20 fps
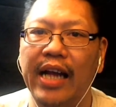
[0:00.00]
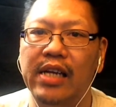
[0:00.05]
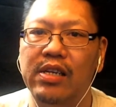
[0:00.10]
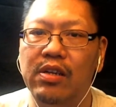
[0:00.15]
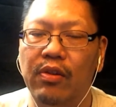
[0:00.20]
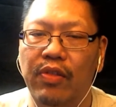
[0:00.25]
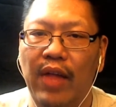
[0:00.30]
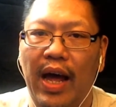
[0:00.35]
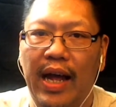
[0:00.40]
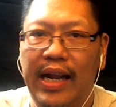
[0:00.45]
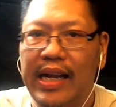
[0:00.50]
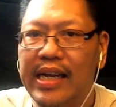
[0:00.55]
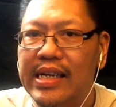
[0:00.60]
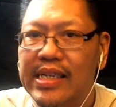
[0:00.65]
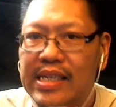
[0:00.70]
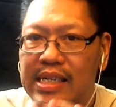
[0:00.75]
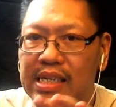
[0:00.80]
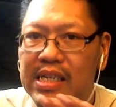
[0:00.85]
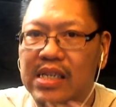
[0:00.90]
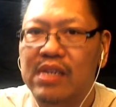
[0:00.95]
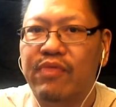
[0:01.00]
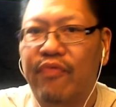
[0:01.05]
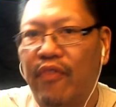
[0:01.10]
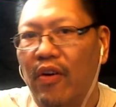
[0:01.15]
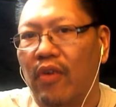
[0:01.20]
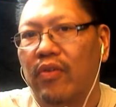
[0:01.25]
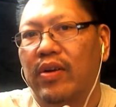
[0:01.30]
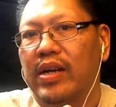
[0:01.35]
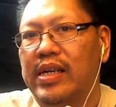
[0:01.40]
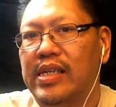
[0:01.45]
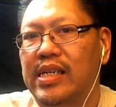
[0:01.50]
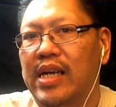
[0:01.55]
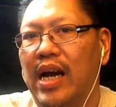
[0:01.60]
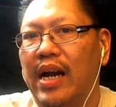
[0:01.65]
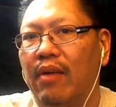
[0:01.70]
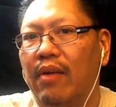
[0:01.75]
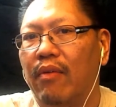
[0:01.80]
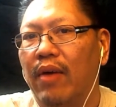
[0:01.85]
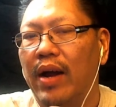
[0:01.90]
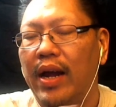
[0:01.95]
So that is his focus
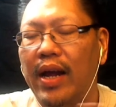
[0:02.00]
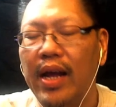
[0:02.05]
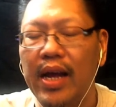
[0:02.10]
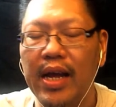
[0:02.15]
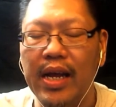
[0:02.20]
kind of way.